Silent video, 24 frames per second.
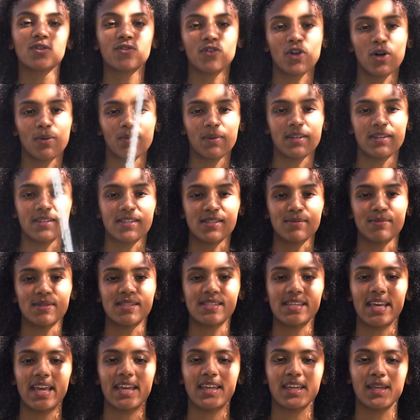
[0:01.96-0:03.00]
of Communism
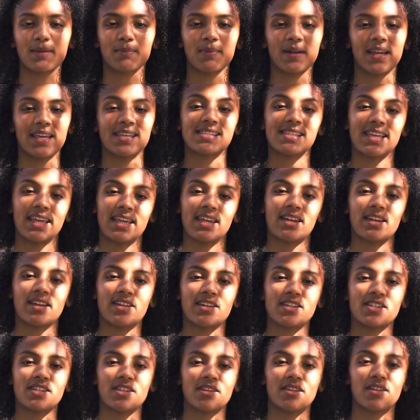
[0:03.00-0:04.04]
is taking place in
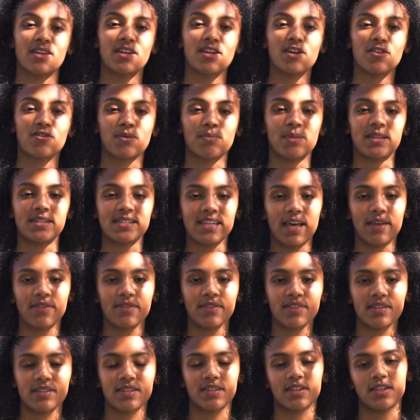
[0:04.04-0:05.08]
London from the
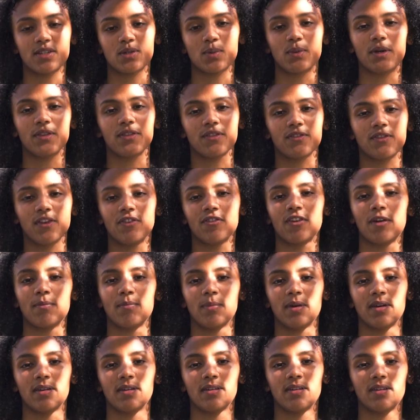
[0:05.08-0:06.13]
10th to the 12th of
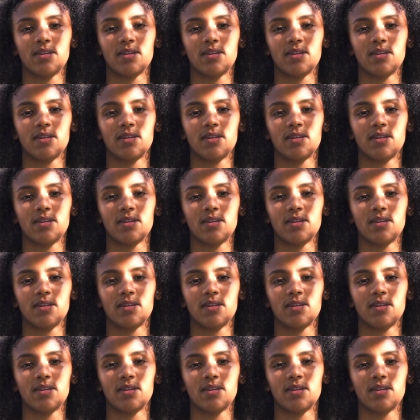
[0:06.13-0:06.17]
November.